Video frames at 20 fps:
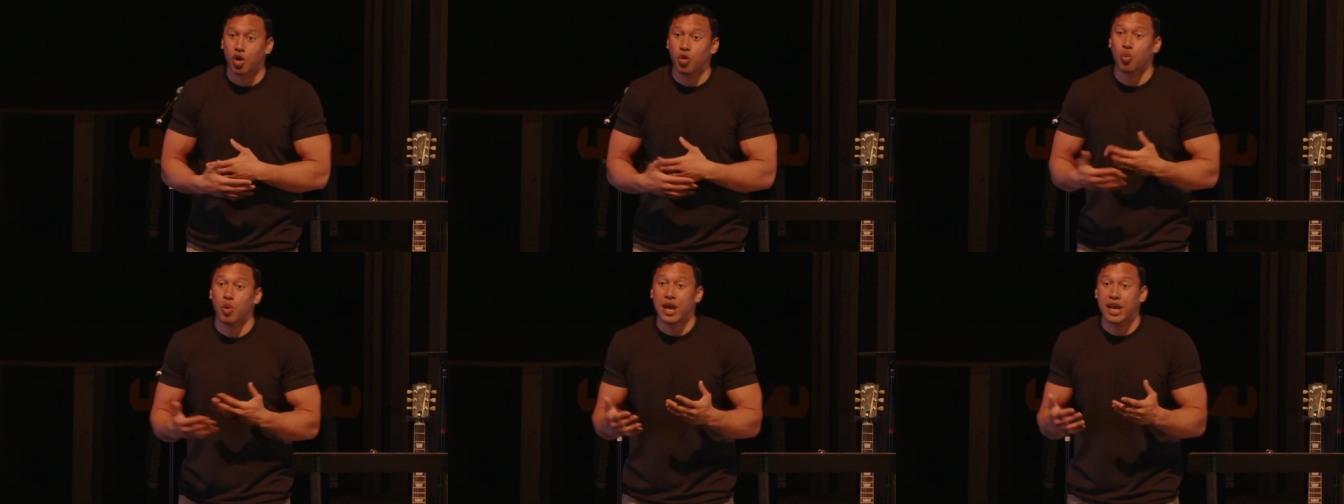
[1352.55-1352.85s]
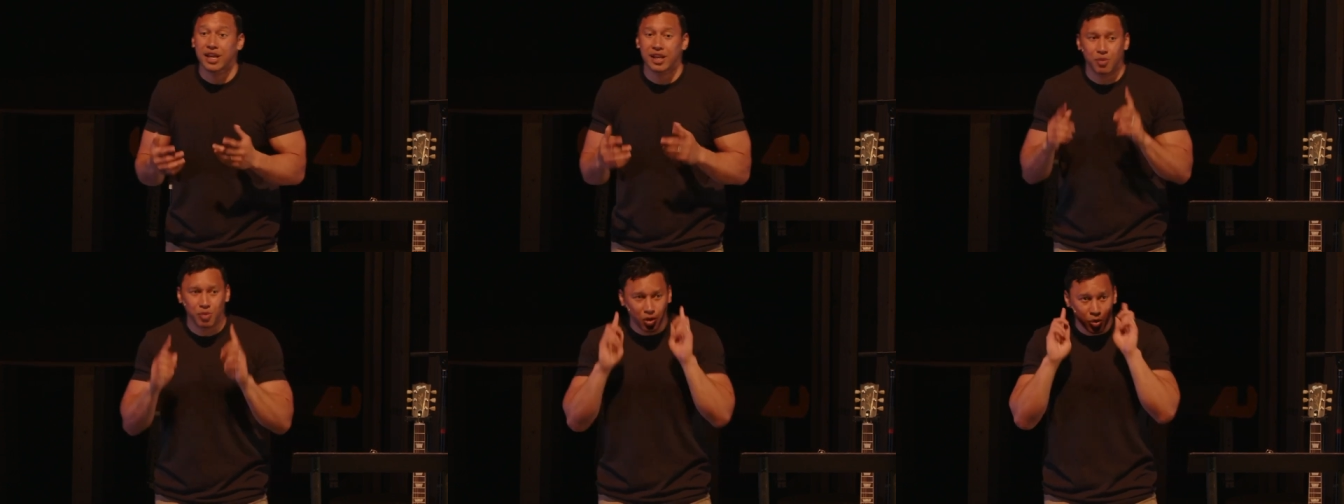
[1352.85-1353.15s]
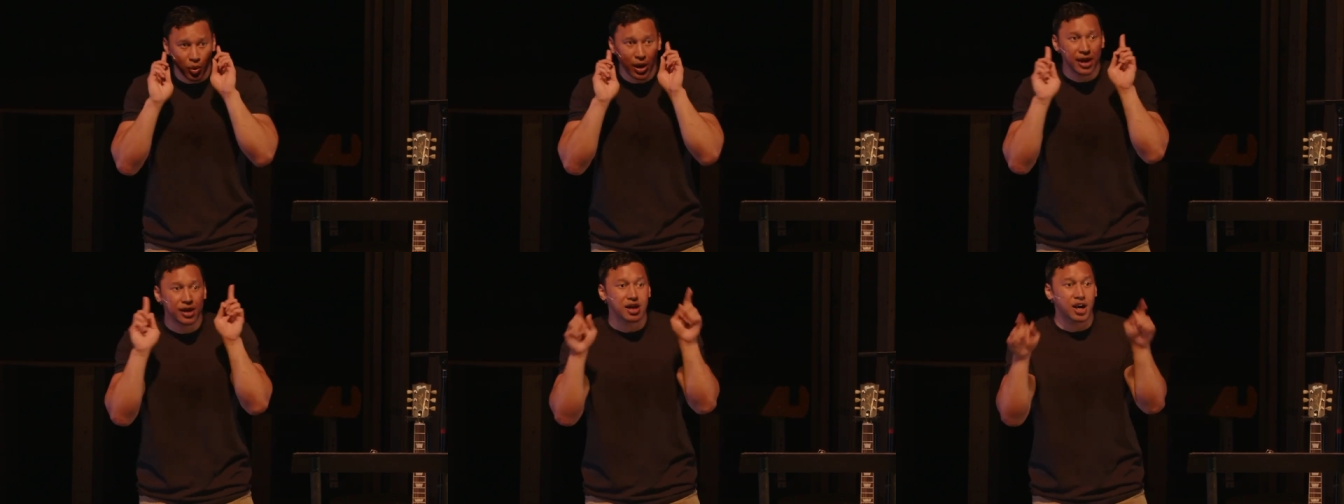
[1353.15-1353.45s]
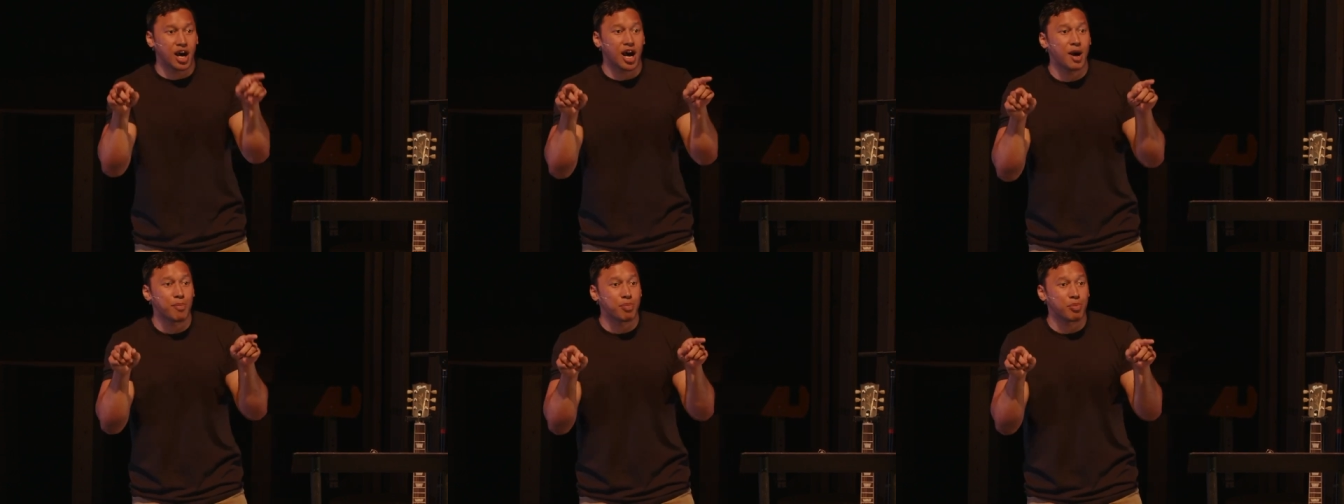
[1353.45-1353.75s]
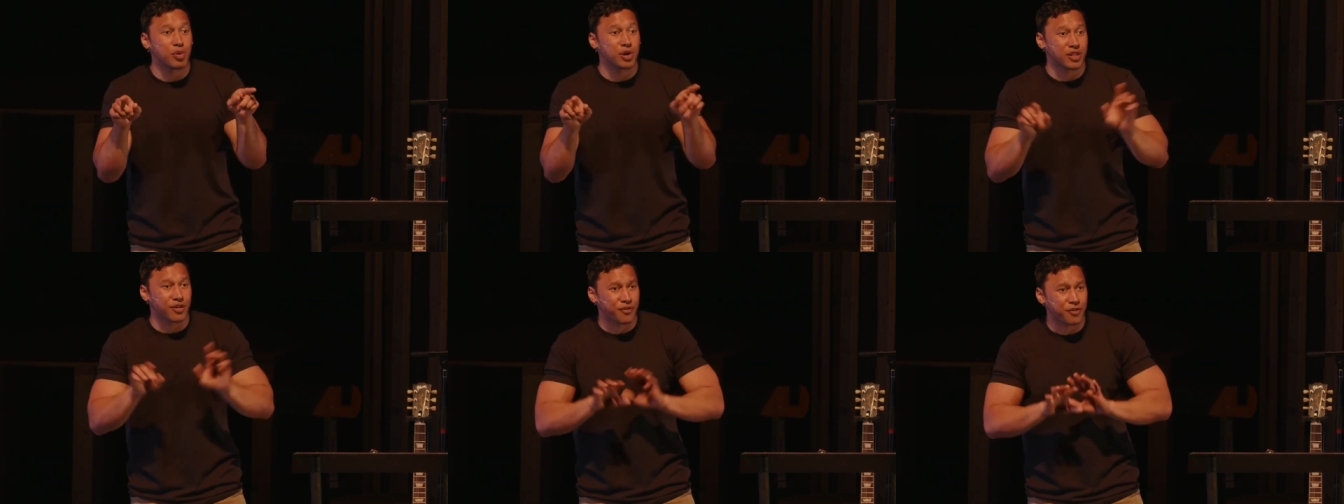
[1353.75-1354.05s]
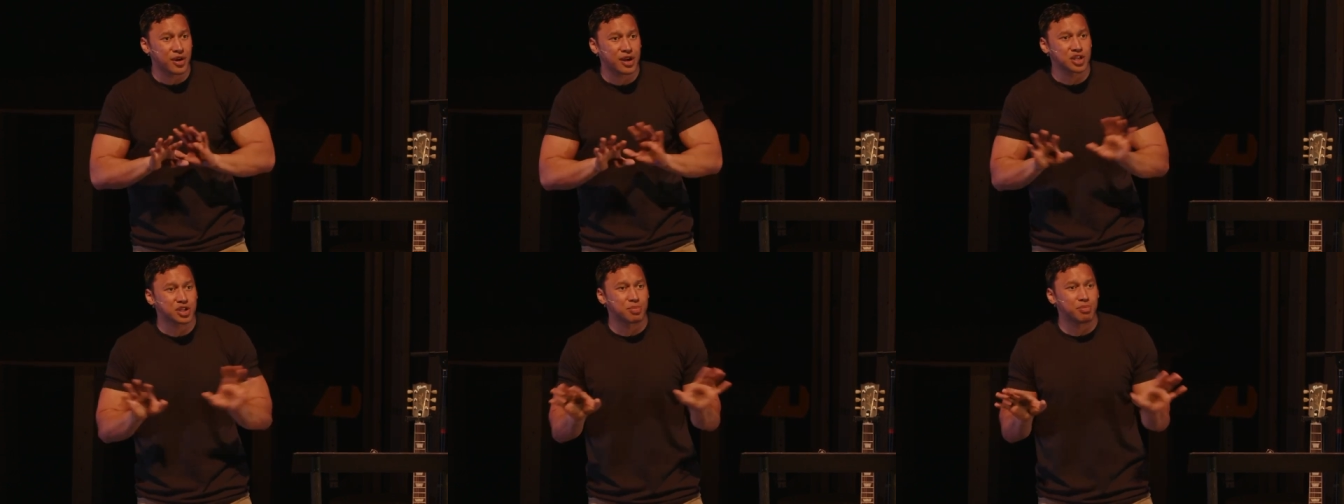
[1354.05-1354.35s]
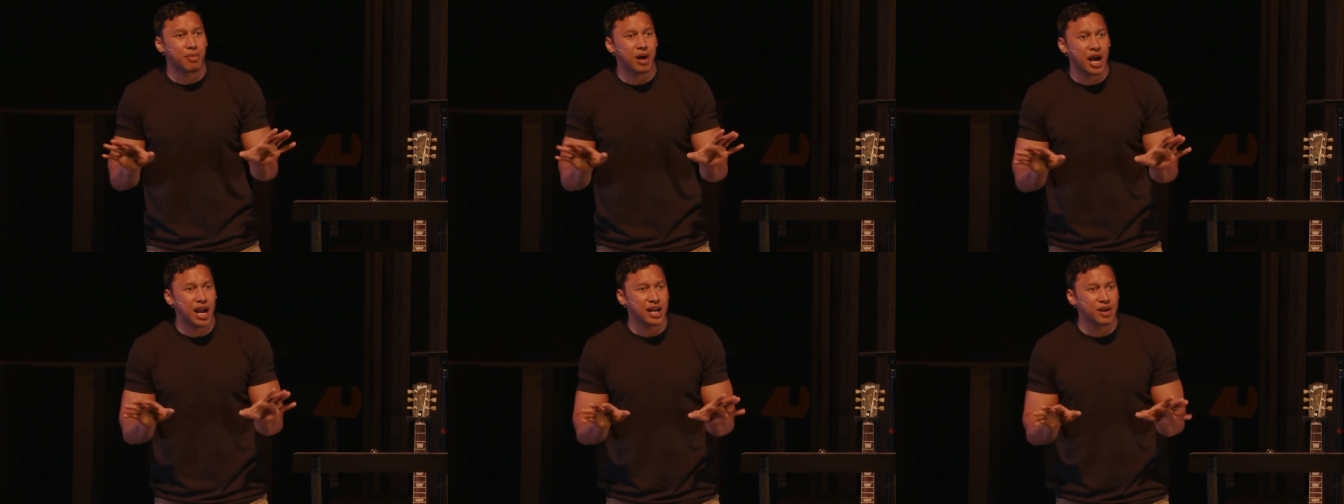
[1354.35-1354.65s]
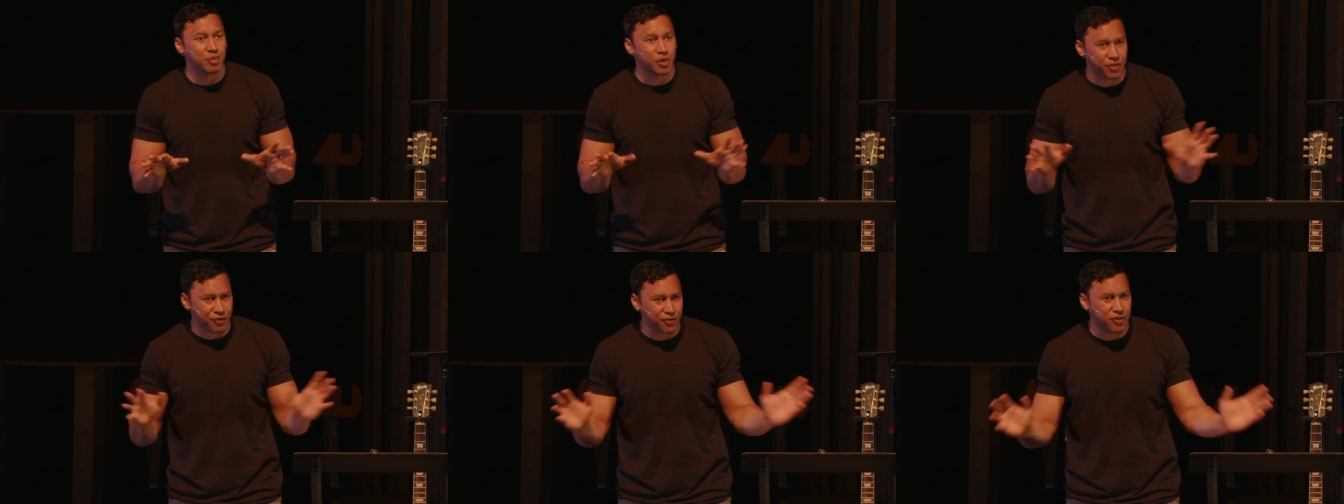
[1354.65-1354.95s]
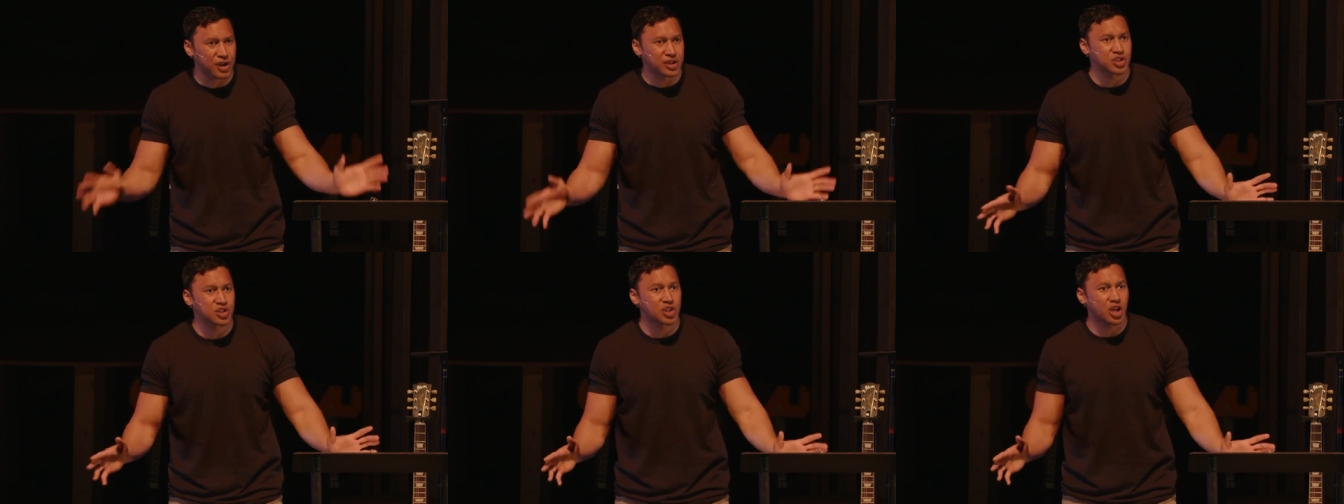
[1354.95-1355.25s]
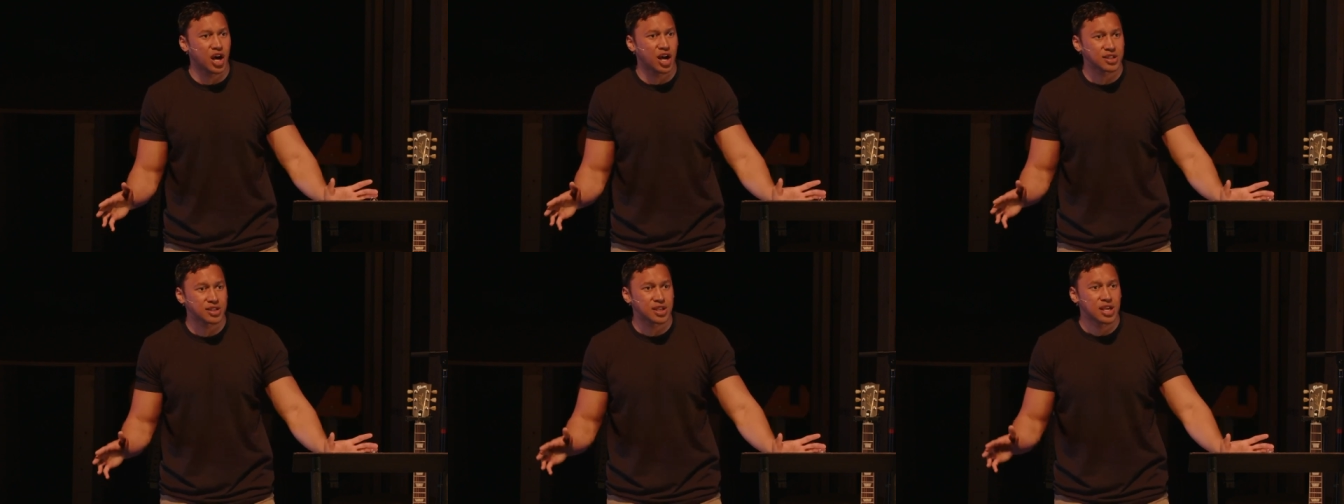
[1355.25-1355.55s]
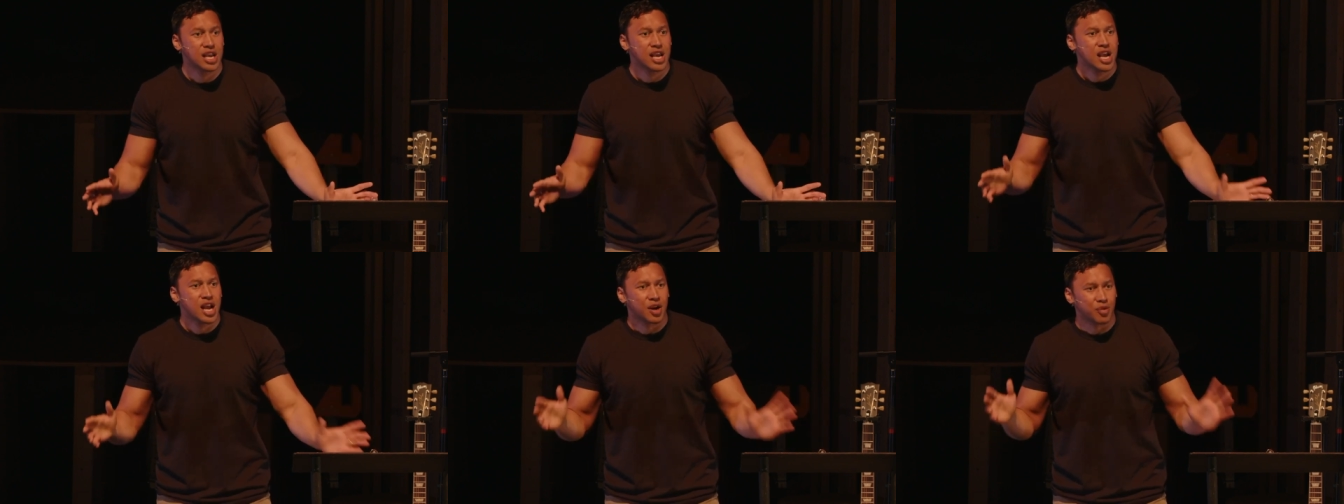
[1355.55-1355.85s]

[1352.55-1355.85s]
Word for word: awake and we wake up with a fresh mind, with fresh thoughts,